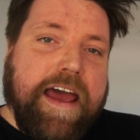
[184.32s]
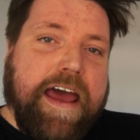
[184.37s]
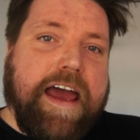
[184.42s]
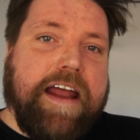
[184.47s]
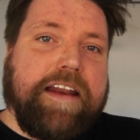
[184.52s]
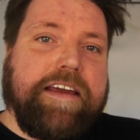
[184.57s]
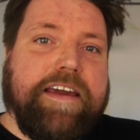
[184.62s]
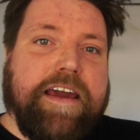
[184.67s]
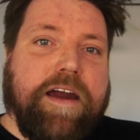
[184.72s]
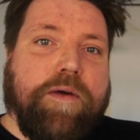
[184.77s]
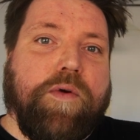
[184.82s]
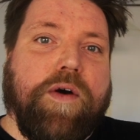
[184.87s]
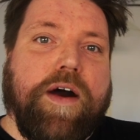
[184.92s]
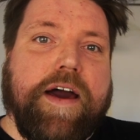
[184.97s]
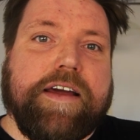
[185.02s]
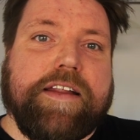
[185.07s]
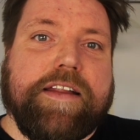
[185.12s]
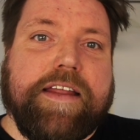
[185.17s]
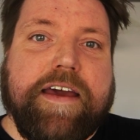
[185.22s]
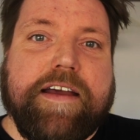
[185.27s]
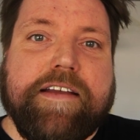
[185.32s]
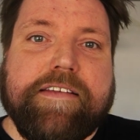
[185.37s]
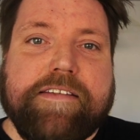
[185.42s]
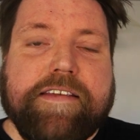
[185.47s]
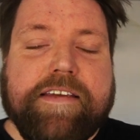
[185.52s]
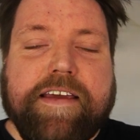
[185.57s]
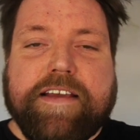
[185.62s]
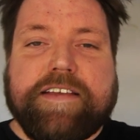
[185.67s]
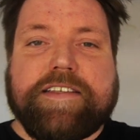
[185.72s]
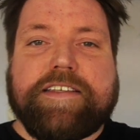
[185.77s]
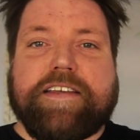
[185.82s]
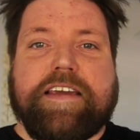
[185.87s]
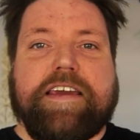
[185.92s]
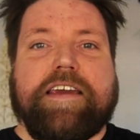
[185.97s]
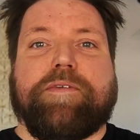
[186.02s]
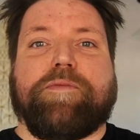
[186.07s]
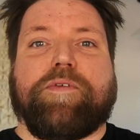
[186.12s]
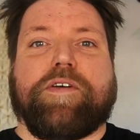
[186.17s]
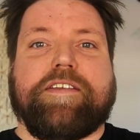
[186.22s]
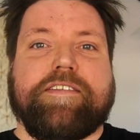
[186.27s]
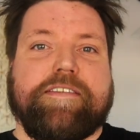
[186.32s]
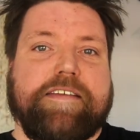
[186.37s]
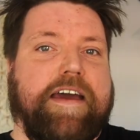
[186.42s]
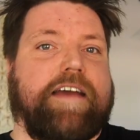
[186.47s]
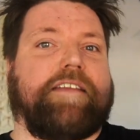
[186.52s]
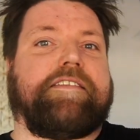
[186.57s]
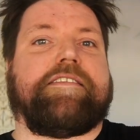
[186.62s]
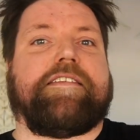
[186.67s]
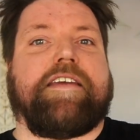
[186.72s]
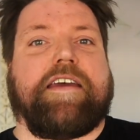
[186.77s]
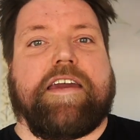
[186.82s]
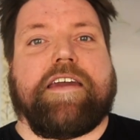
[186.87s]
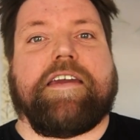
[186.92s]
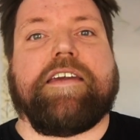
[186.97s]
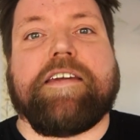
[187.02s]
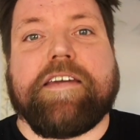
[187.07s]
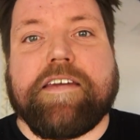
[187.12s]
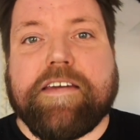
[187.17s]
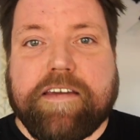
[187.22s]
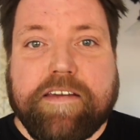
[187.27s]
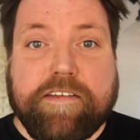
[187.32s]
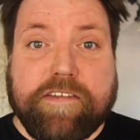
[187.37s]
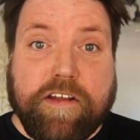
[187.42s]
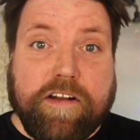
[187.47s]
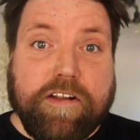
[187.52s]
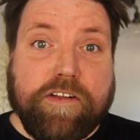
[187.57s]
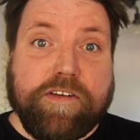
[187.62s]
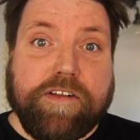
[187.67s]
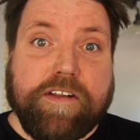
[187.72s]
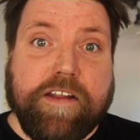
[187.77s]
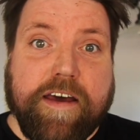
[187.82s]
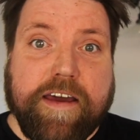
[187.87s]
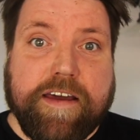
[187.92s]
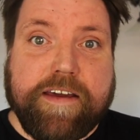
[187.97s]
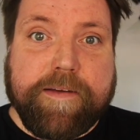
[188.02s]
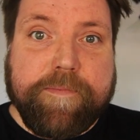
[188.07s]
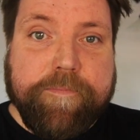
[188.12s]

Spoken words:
adding our white clouds, and seeing what Dad's tank is going to look like.